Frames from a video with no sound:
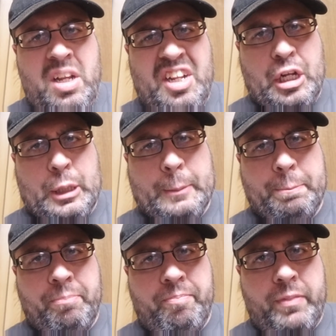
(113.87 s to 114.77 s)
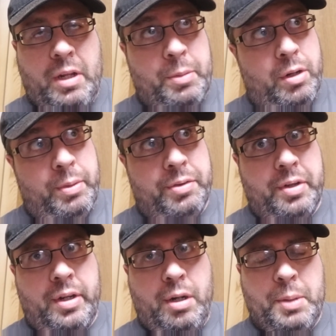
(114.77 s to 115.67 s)
I mean, nobody's
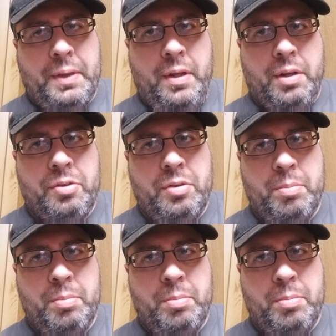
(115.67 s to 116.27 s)
going to care about this.